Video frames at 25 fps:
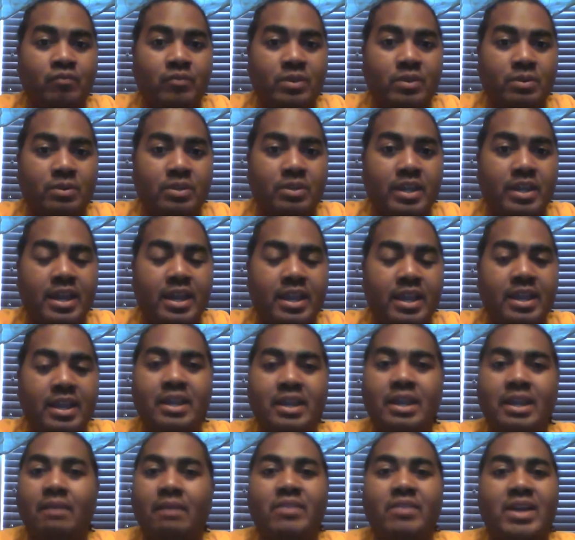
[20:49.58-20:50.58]
okay,
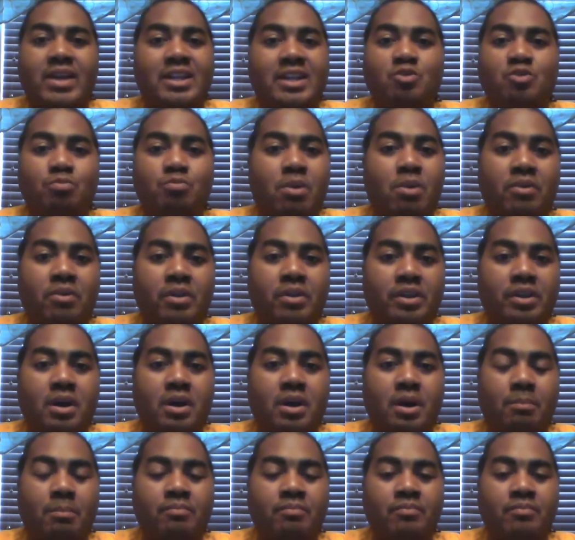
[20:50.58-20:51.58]
have not spoken
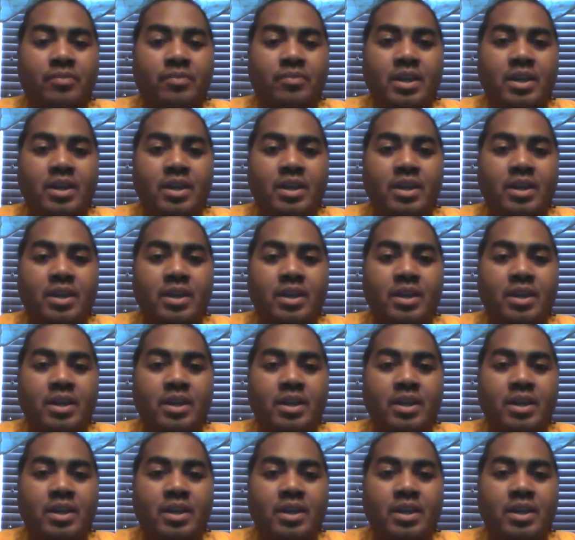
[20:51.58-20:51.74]
up.